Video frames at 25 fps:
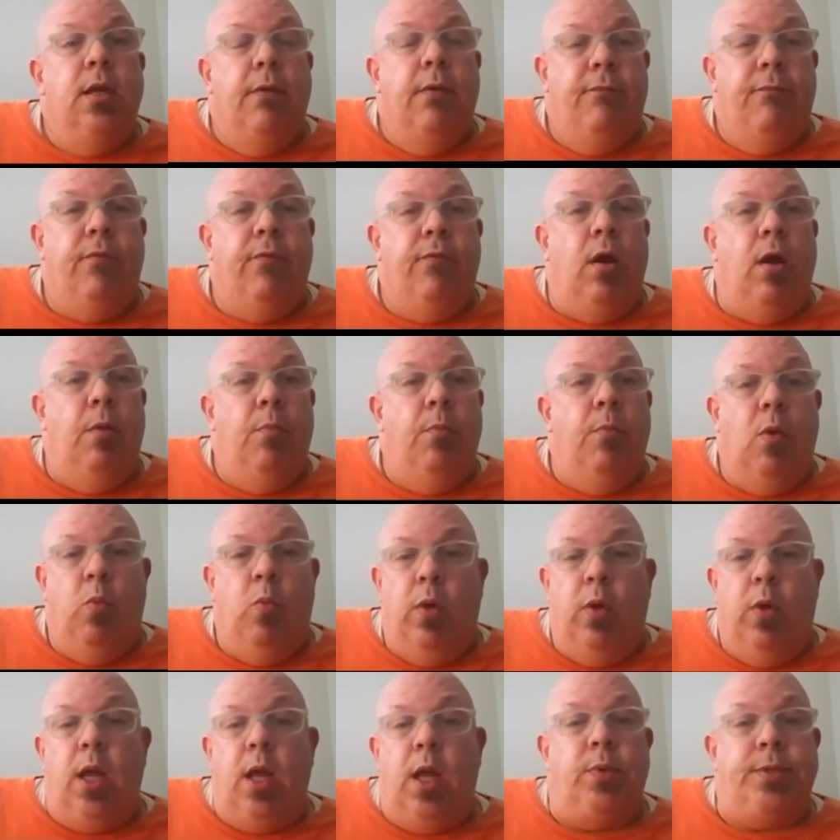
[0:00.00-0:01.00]
from
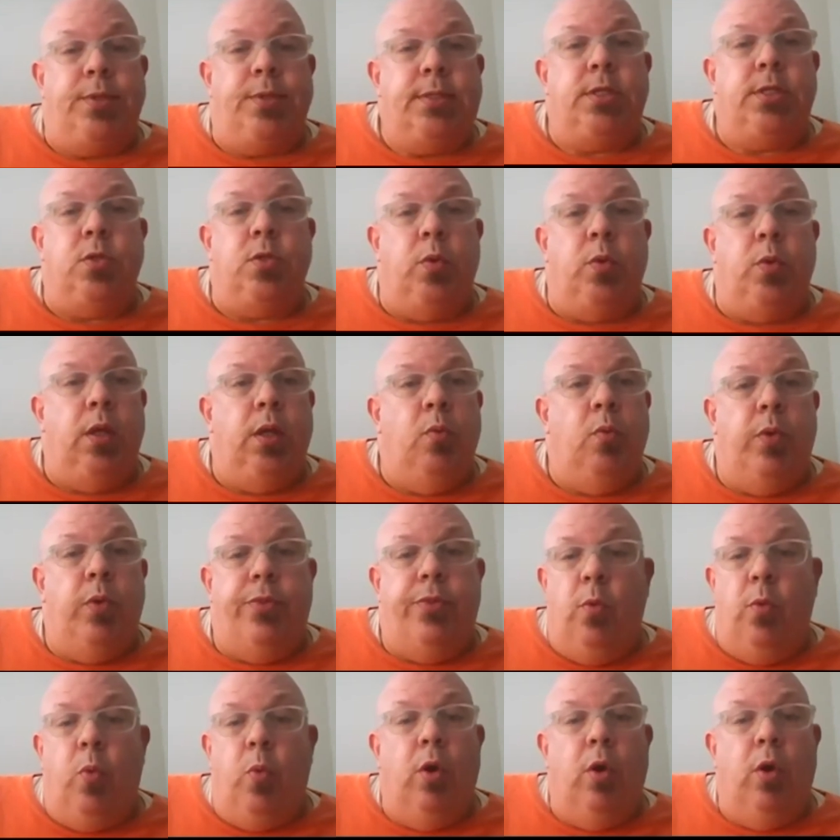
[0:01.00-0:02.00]
what I was doing with
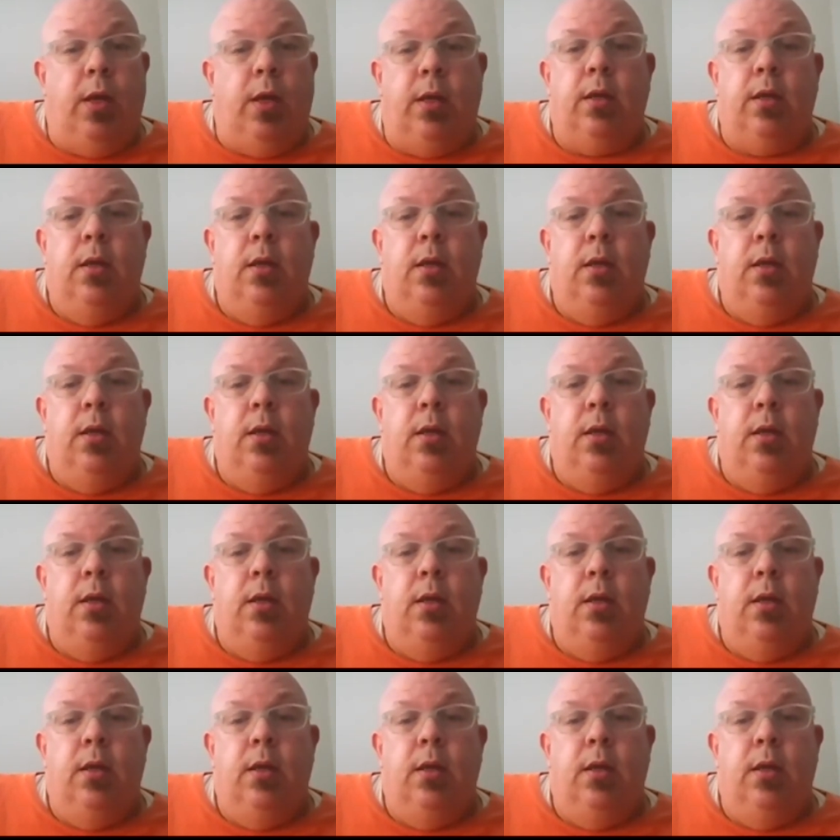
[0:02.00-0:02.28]
the work